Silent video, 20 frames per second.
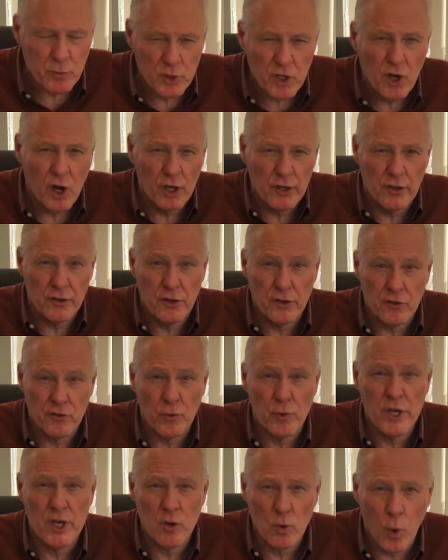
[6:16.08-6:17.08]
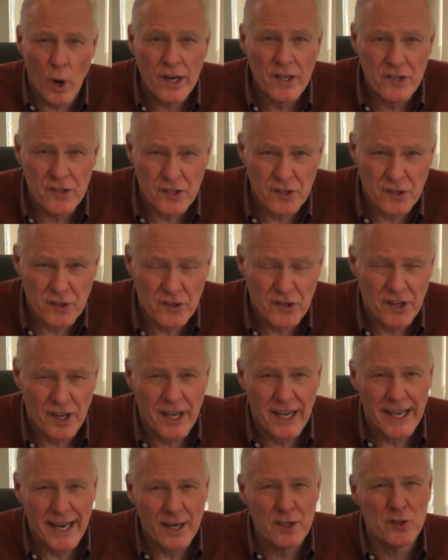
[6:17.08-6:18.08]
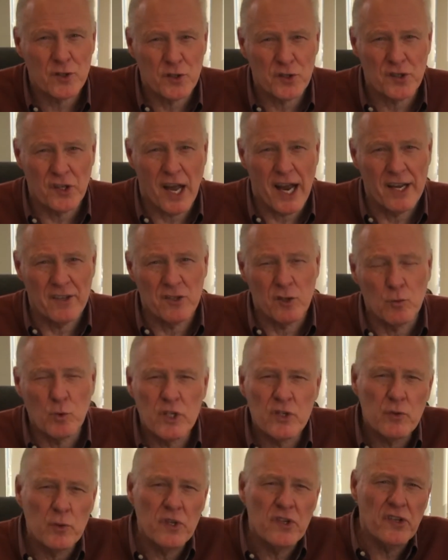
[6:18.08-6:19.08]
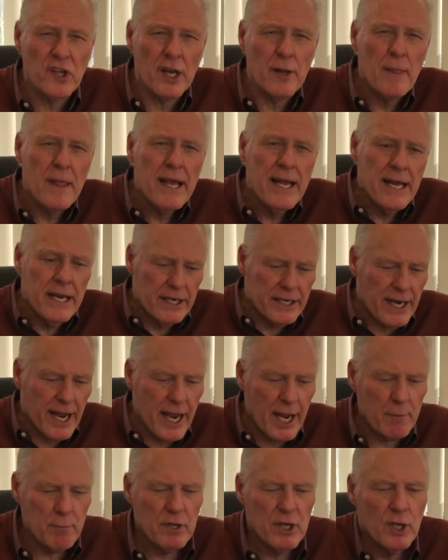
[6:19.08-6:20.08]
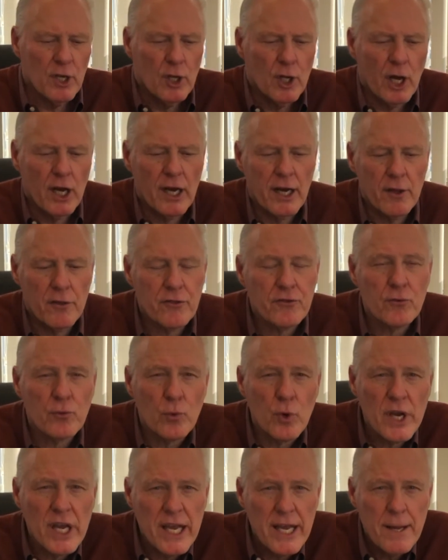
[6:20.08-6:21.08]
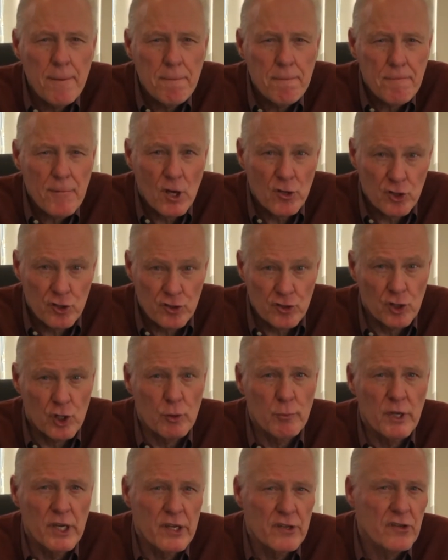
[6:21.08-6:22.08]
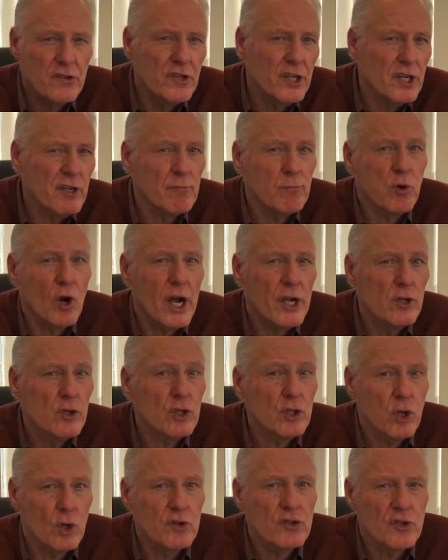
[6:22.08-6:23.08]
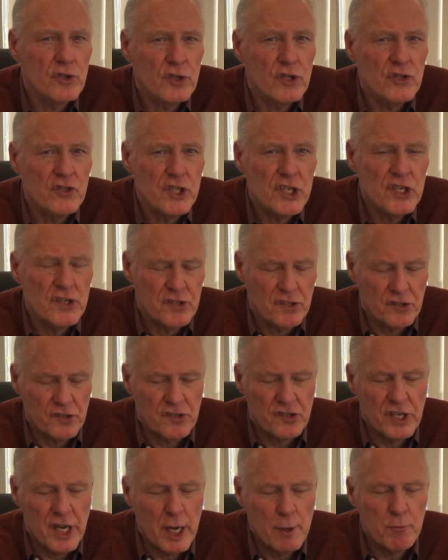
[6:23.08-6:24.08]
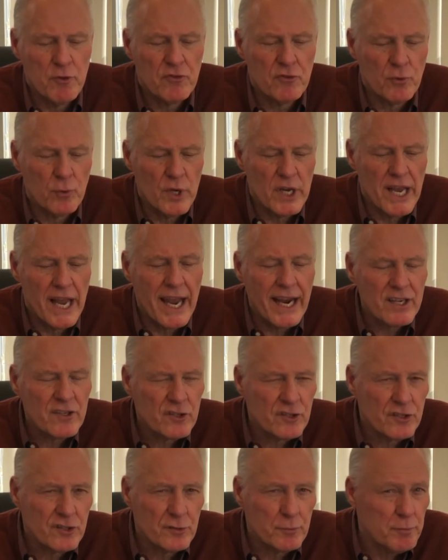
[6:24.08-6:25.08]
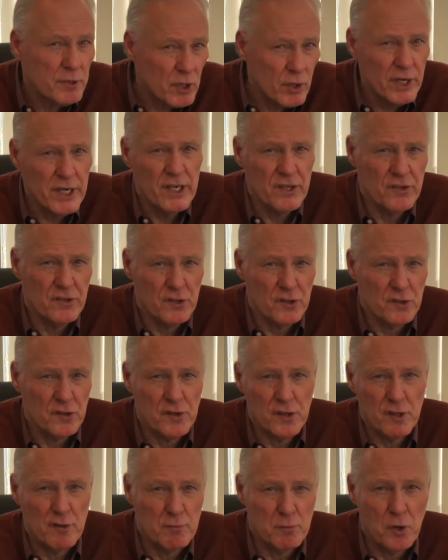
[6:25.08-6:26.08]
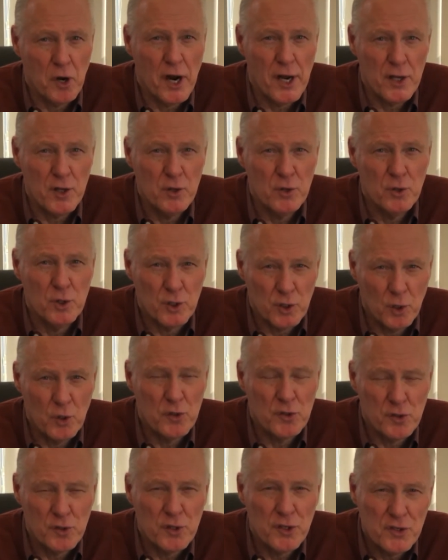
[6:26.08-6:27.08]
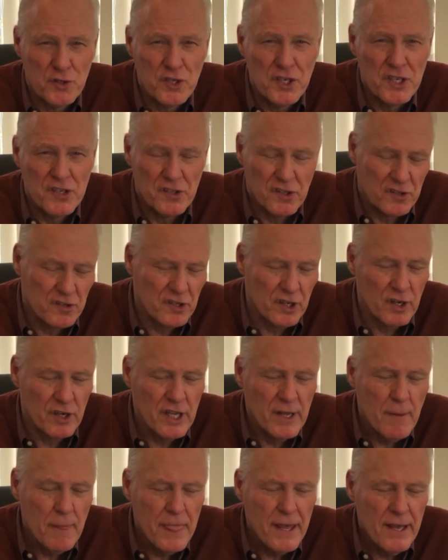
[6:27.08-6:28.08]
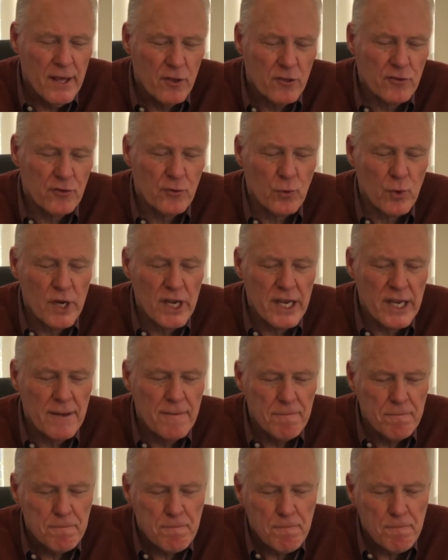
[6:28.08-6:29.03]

we called it the 3 questions exercise, in which we said, name 3 sermons that have brought you closer to Jesus. Name 3 experiences that have brought you closer to Jesus. And 3